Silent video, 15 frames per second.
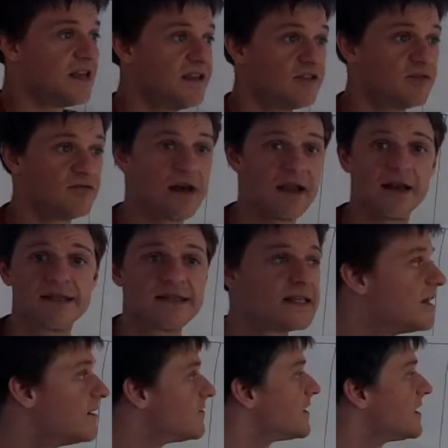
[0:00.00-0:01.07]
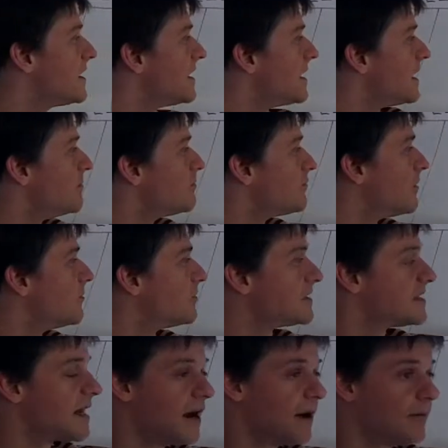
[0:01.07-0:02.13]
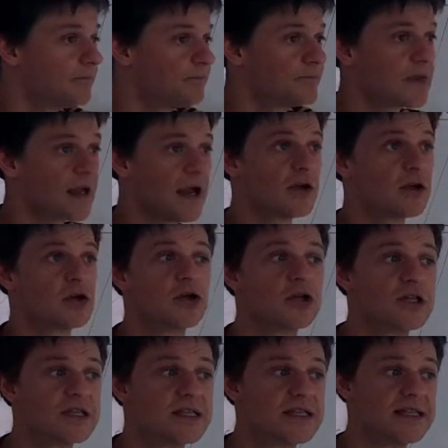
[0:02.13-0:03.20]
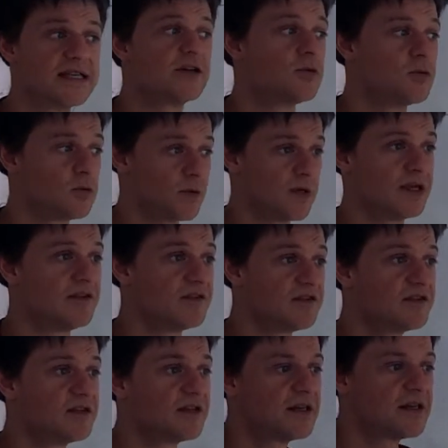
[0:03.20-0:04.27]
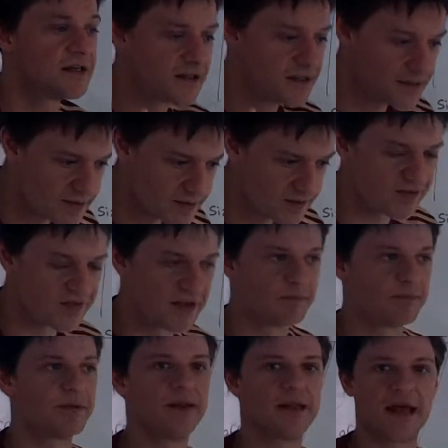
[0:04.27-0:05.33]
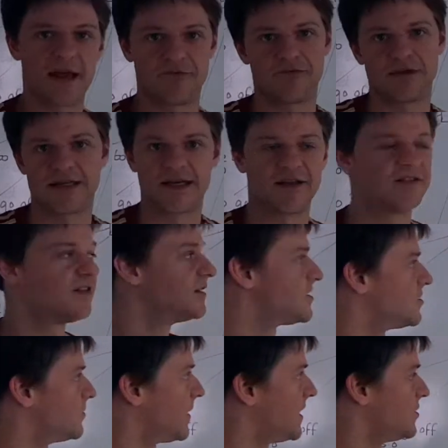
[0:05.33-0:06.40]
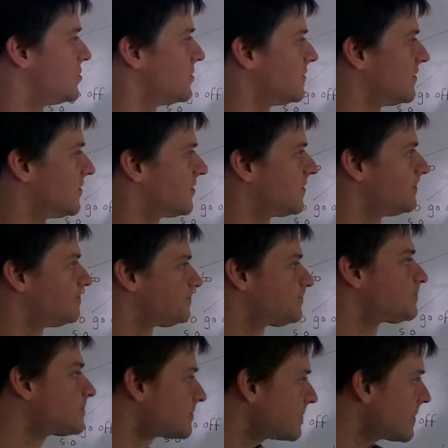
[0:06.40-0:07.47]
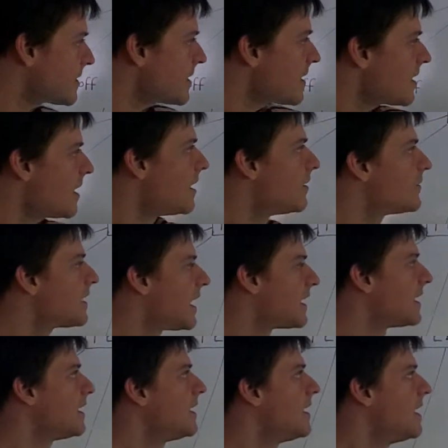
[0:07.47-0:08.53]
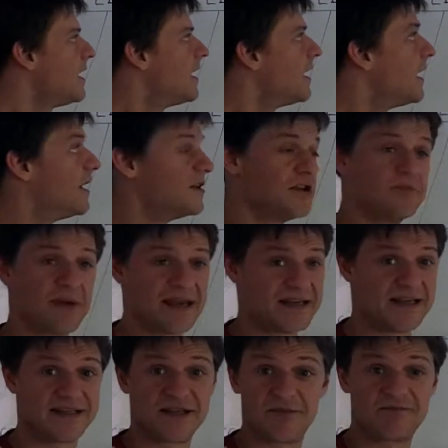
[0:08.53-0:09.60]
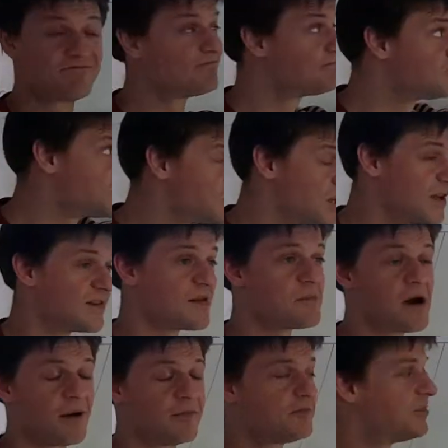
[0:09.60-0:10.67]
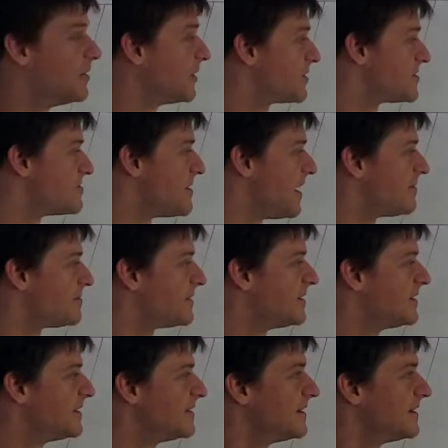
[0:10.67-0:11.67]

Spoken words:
his relative, he broke down and couldn't deal with simple everyday situations. Okay, you may need to cheer them up, perk them up.